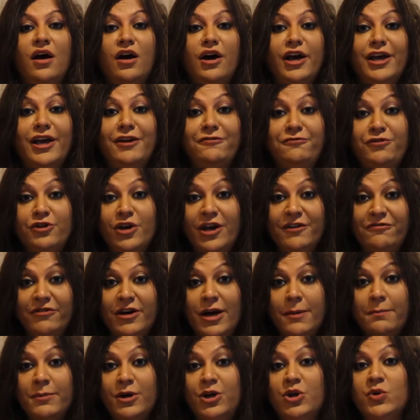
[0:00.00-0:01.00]
If a
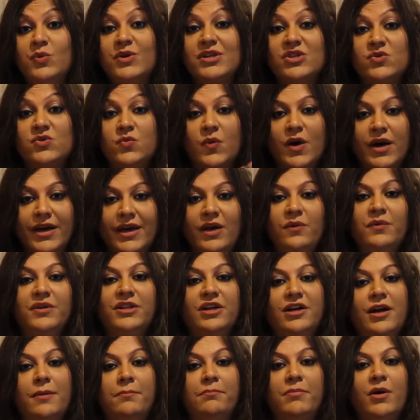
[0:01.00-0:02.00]
number 2 is working with
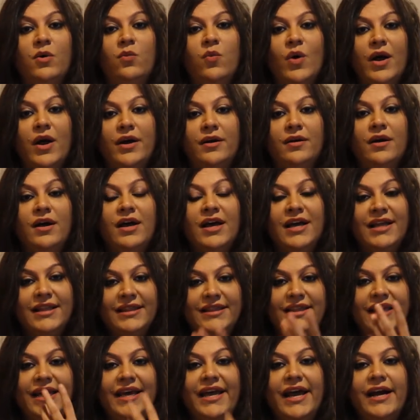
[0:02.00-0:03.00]
a number 1,
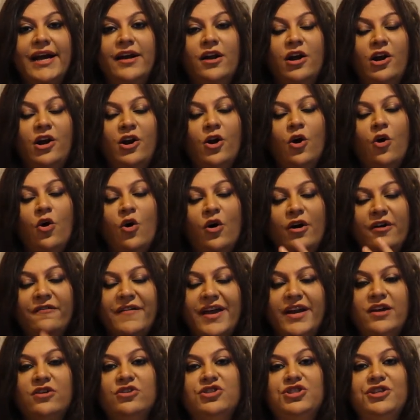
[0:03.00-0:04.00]
they get a lot of
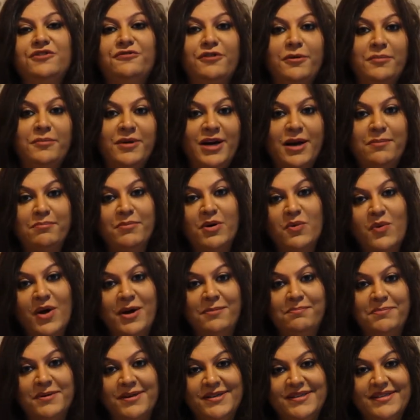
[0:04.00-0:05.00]
energy from a number 1
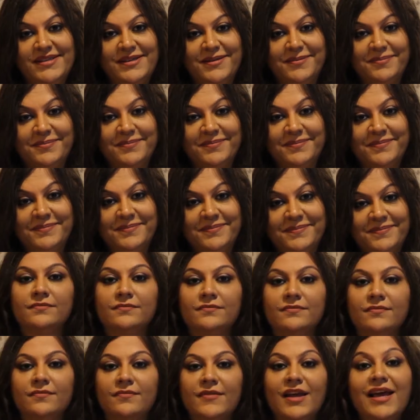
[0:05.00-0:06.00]
person.
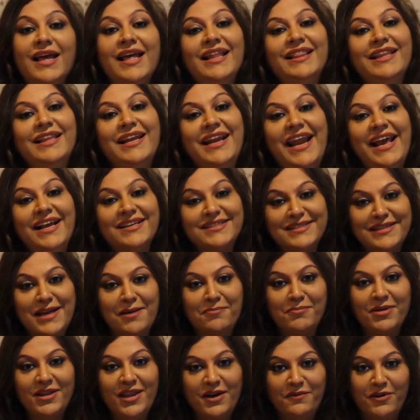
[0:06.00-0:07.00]
The next
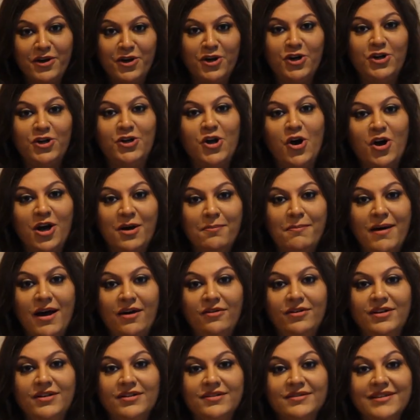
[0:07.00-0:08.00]
number that we're going to talk
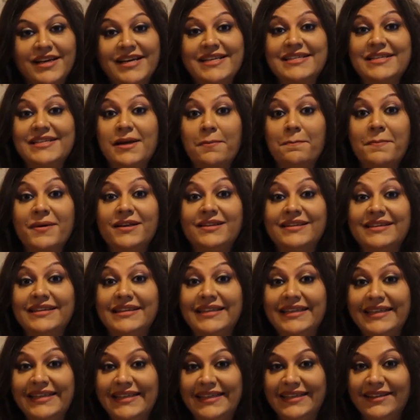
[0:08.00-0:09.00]
about is number
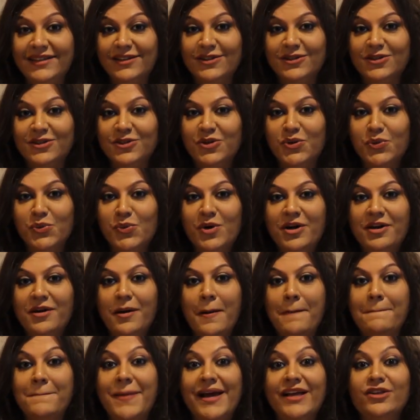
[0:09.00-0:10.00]
3, ruled
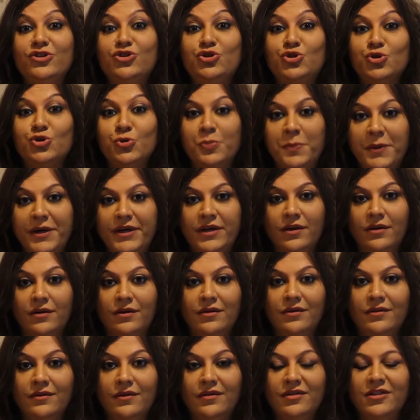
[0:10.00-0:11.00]
by Jupiter,
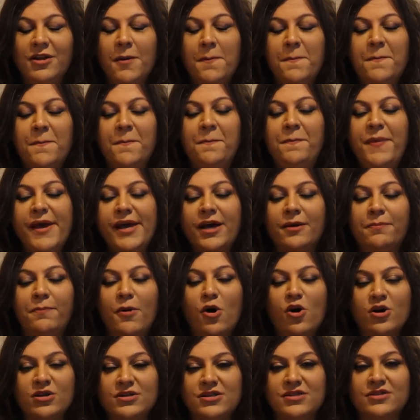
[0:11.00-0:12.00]
the big
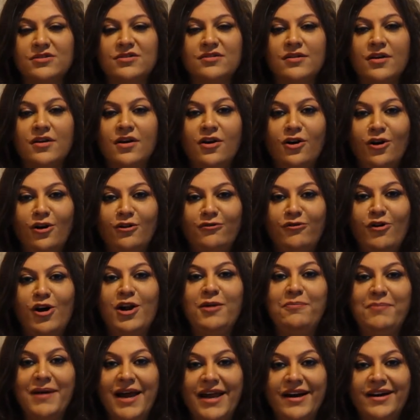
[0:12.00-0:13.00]
boss of all
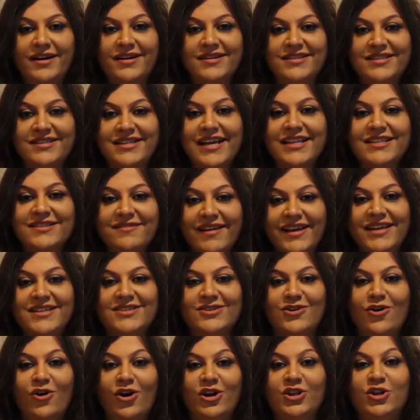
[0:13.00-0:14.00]
planets. That's why he's
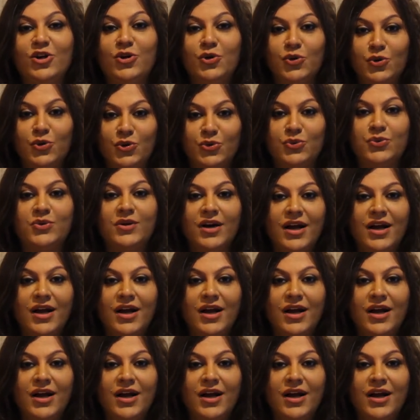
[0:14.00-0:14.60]
called the Guru.